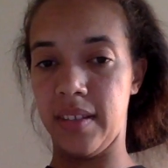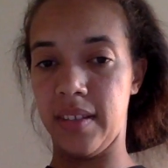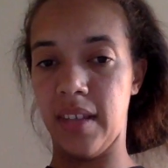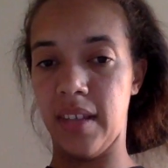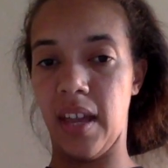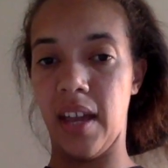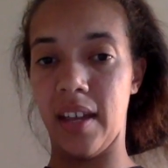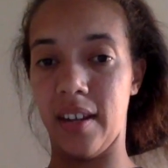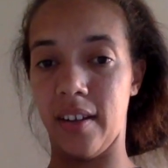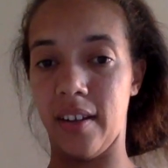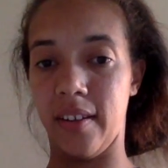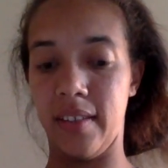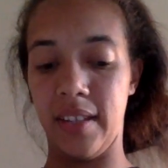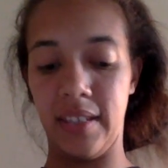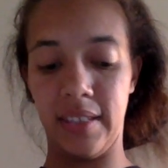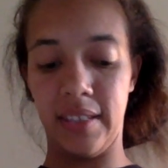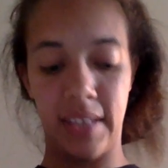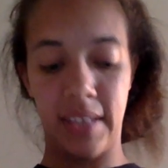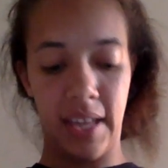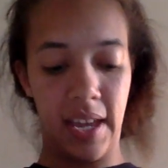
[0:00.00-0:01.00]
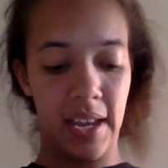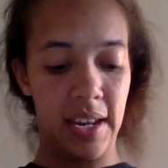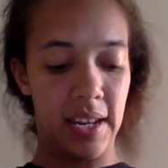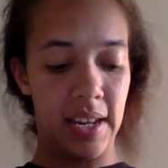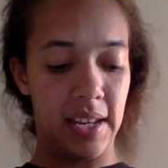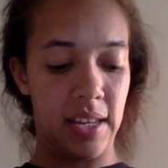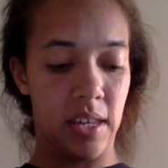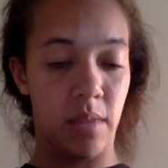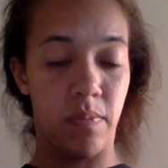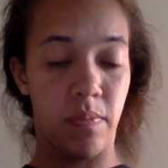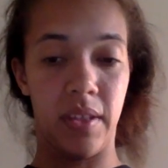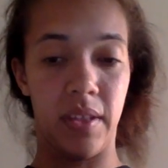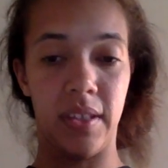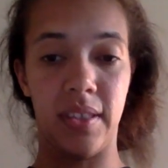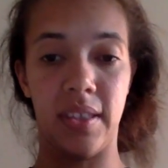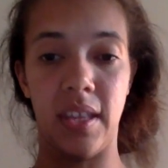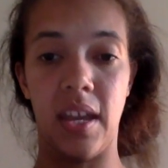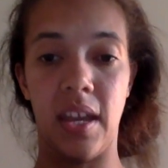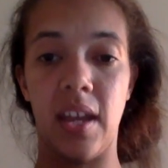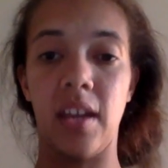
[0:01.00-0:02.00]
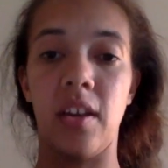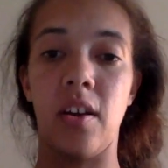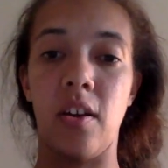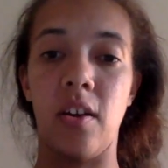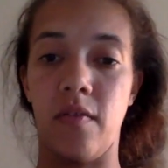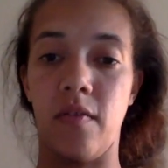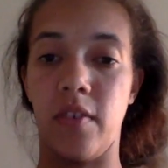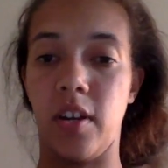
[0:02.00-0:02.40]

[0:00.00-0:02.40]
side on this side and keep this side over